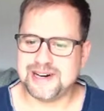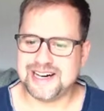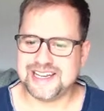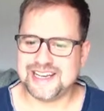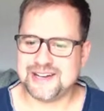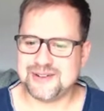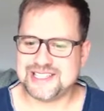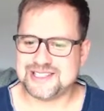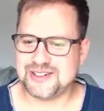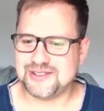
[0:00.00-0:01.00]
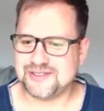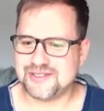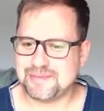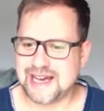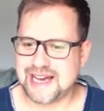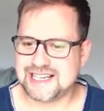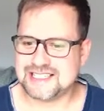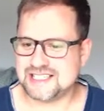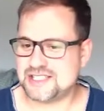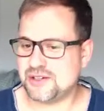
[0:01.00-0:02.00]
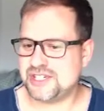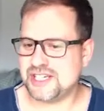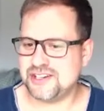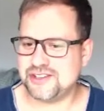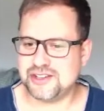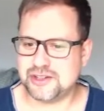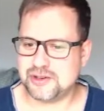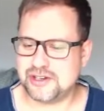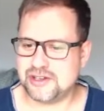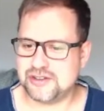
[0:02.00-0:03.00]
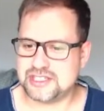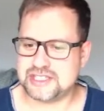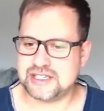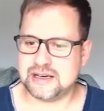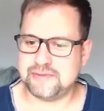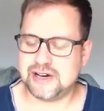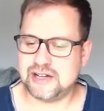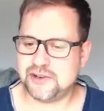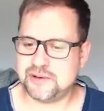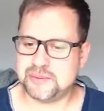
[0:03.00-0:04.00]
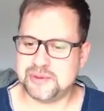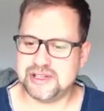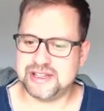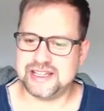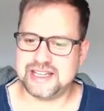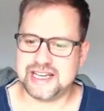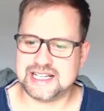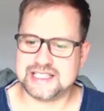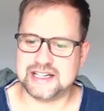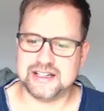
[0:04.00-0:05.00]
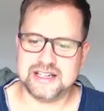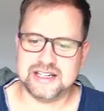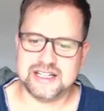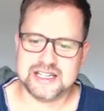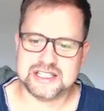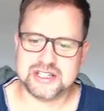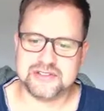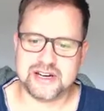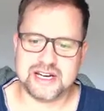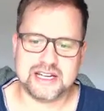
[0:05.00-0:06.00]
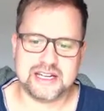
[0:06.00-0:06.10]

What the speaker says: in any way, sort of Mac has associated this file format with Excel. So if I